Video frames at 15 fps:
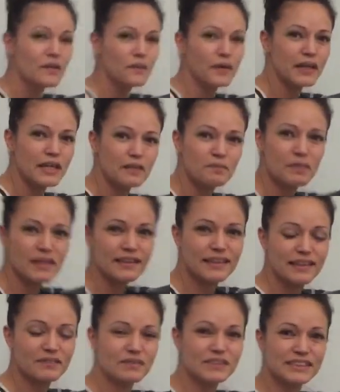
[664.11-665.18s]
what can be
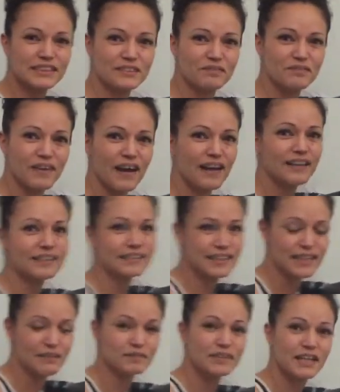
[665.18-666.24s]
done with some rock
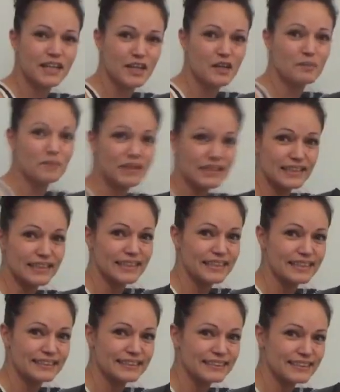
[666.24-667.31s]
tape to help the
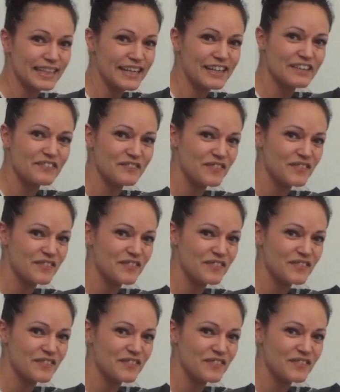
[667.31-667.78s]
knee itself.